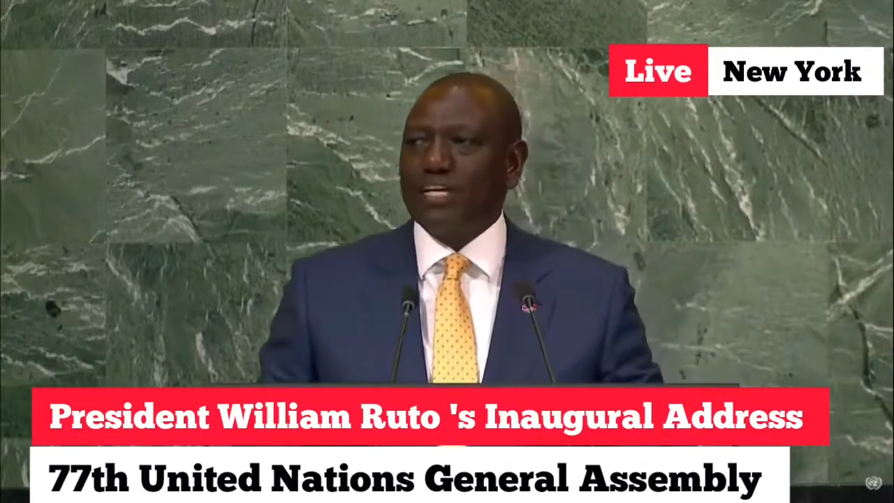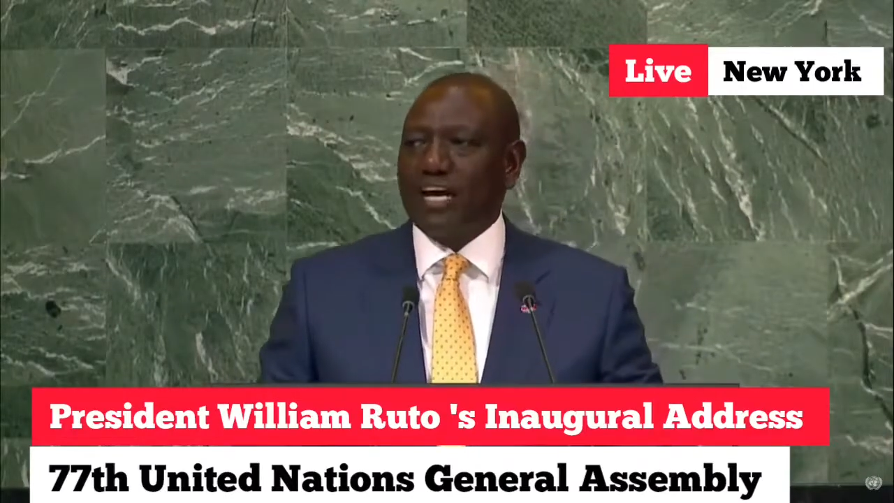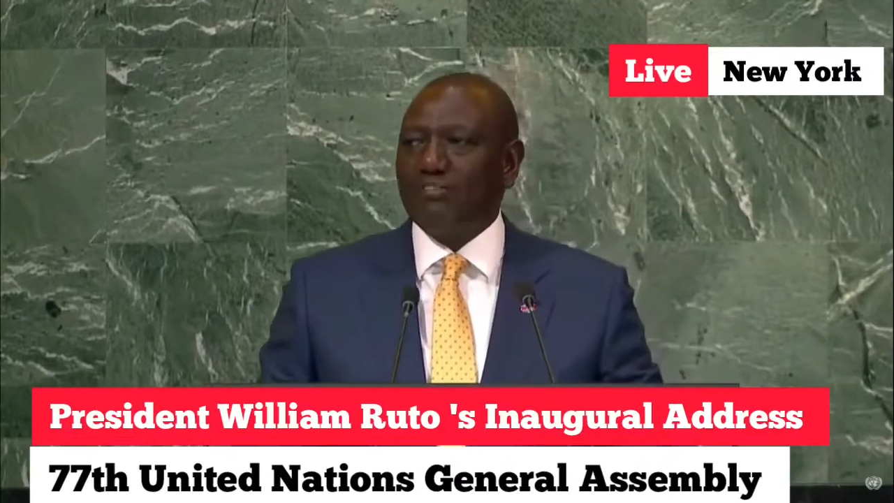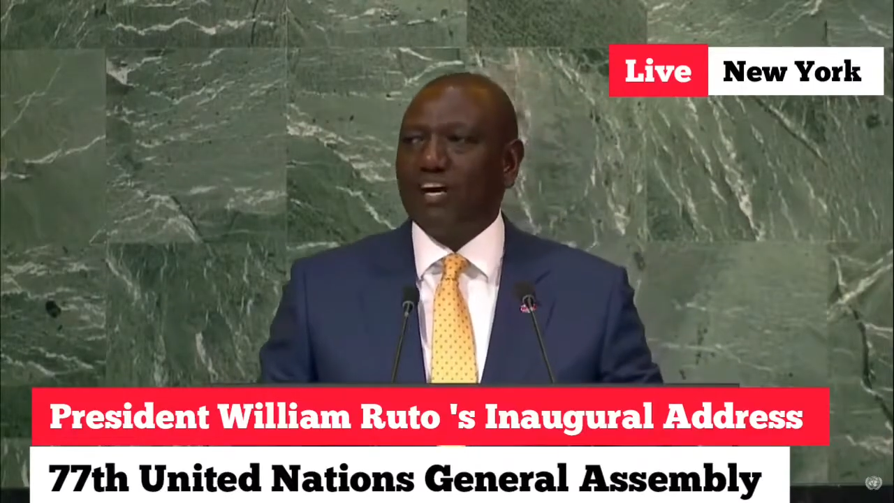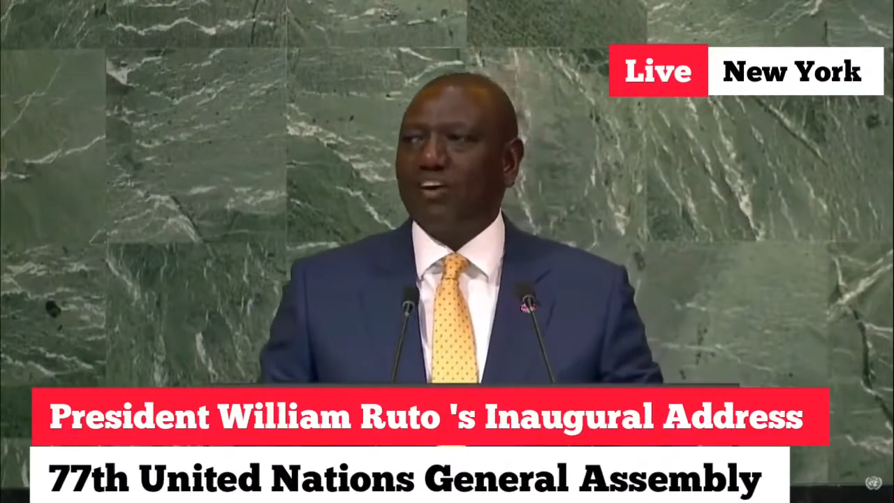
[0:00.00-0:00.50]

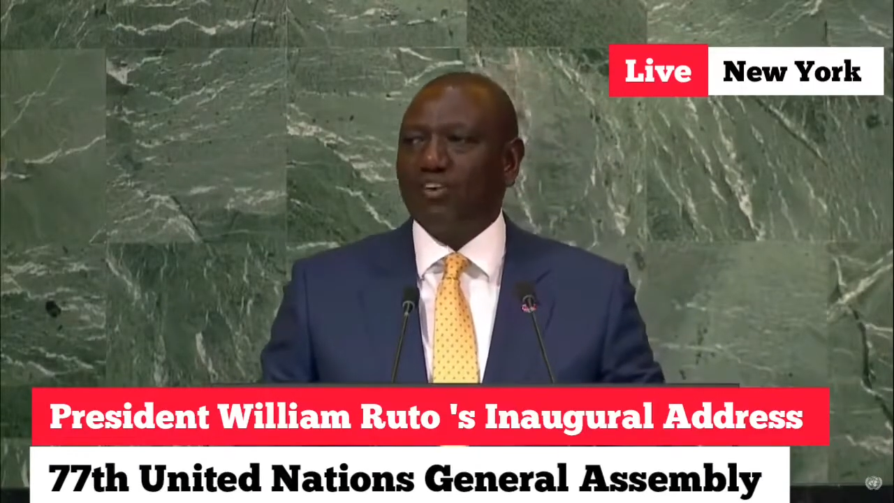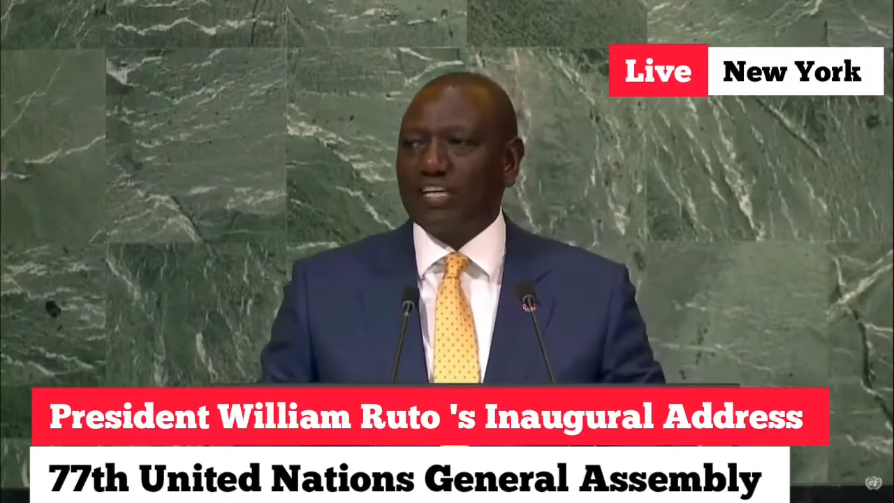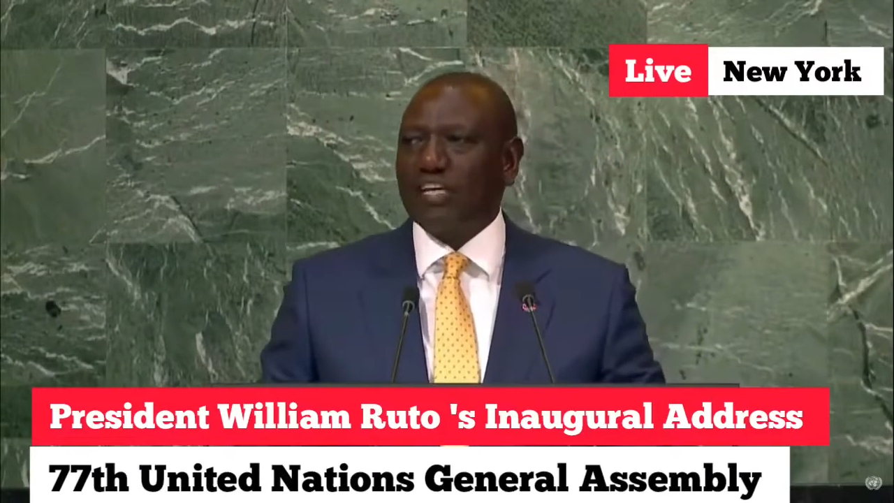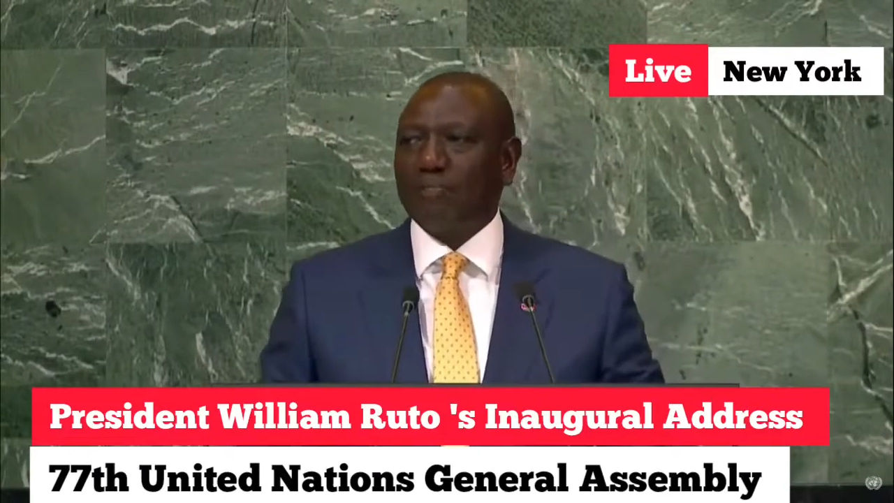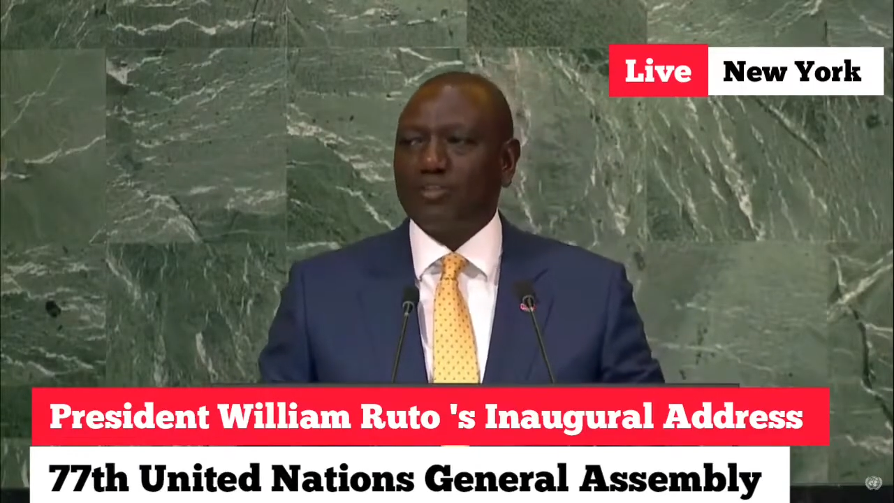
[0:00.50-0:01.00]
have a
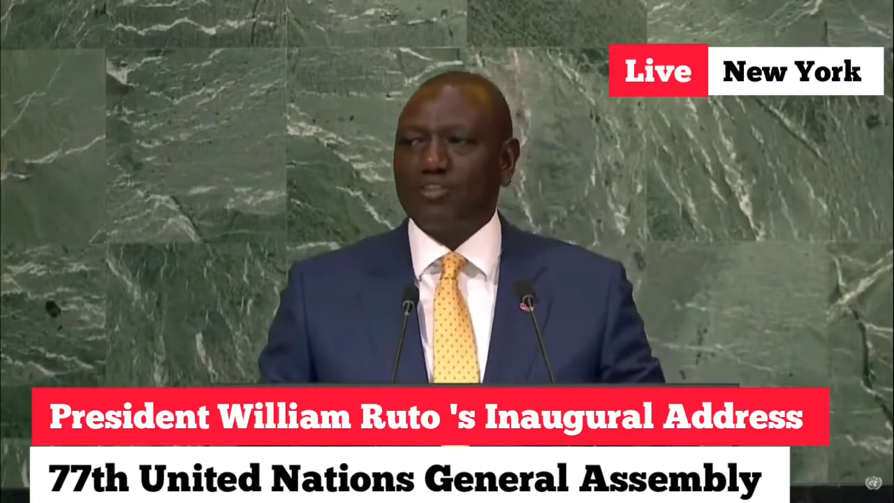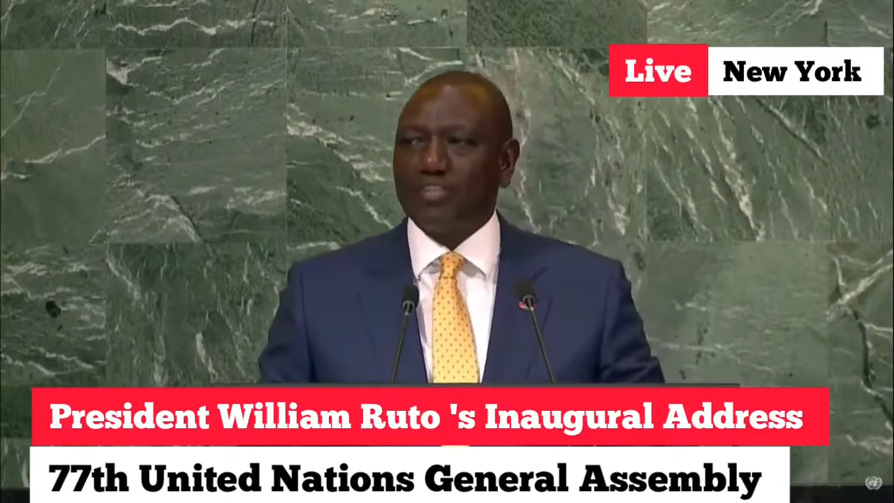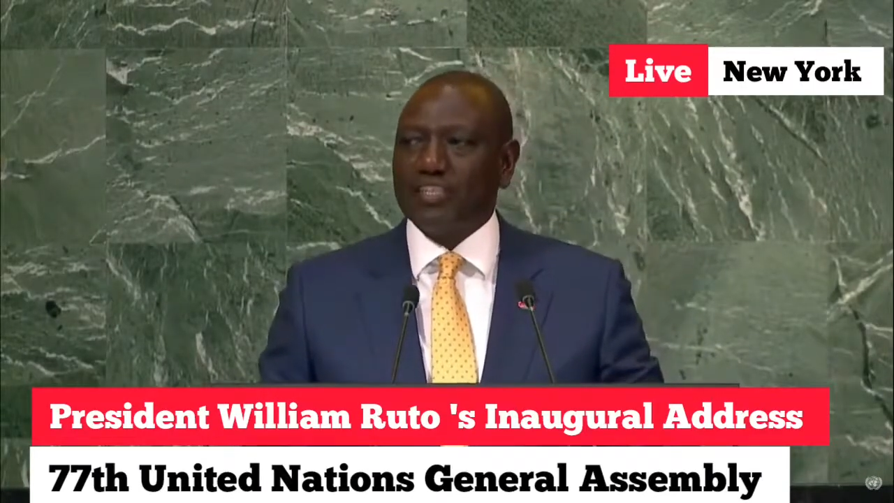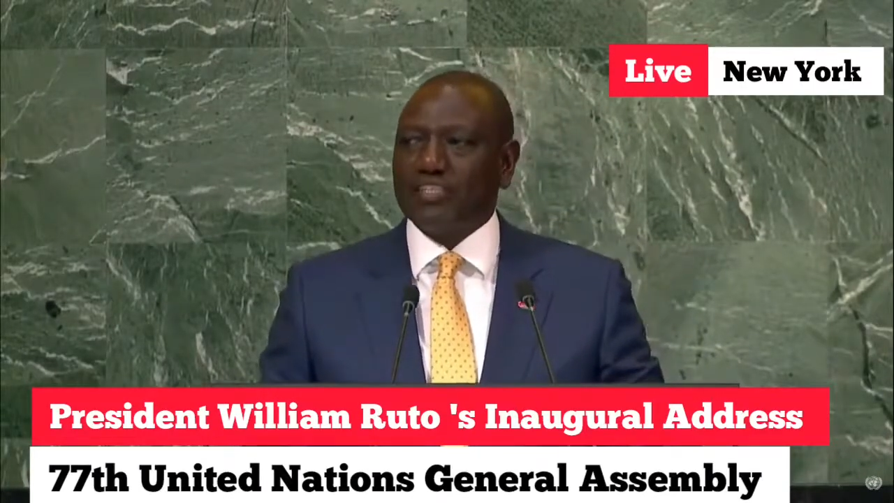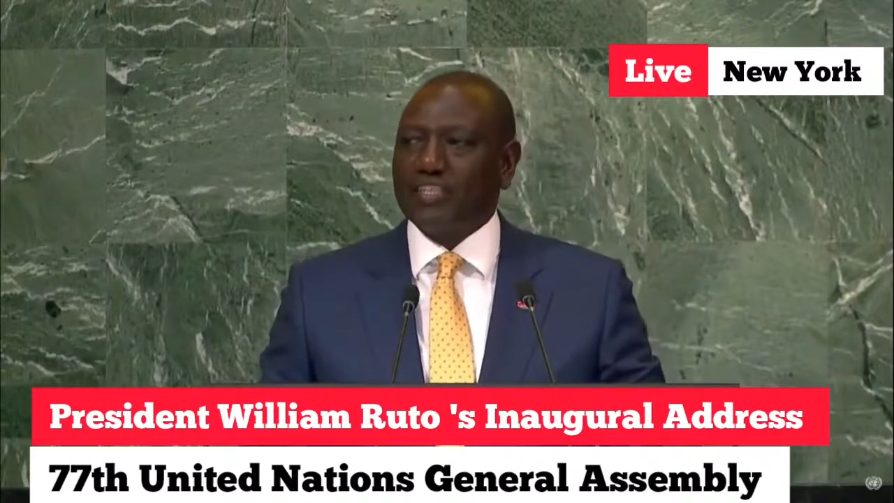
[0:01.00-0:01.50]
golden
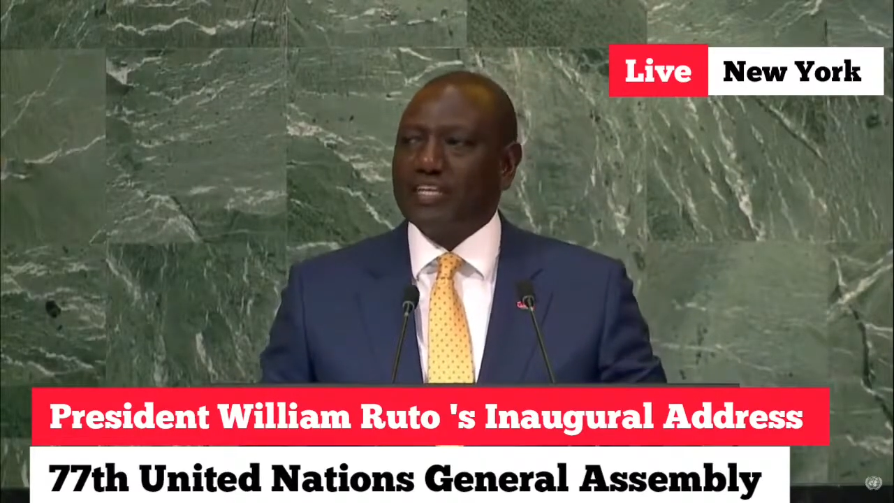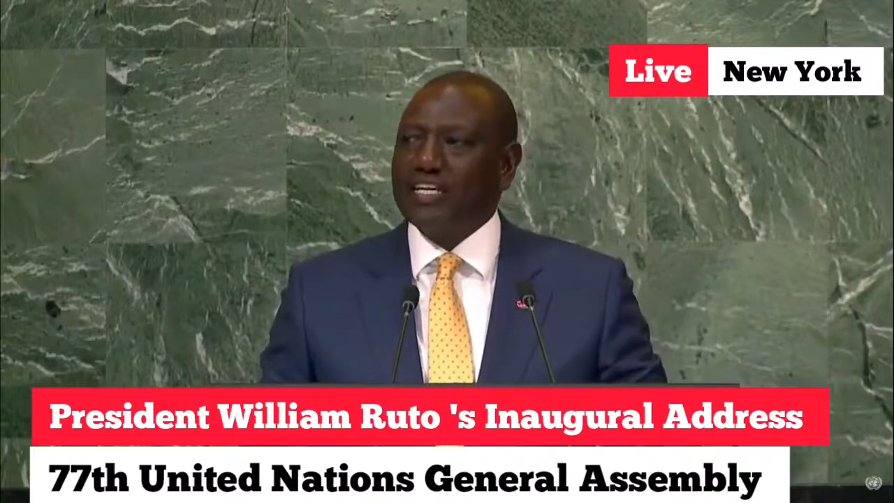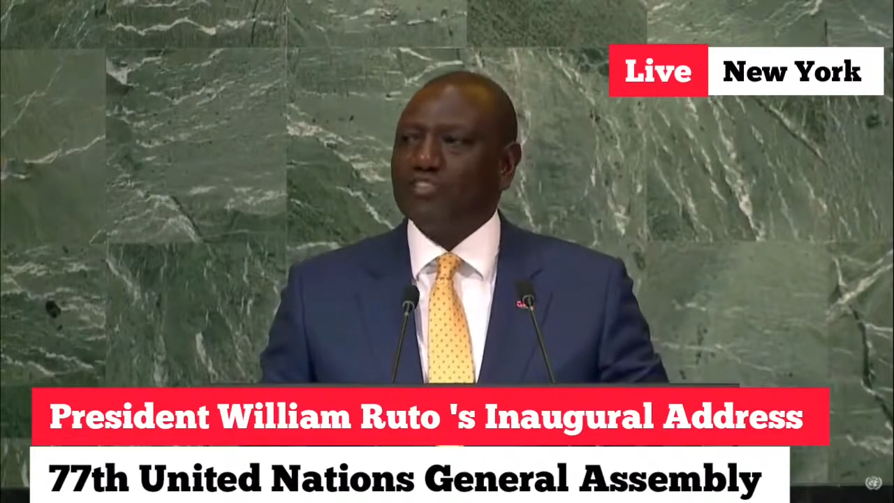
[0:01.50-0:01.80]
opportunity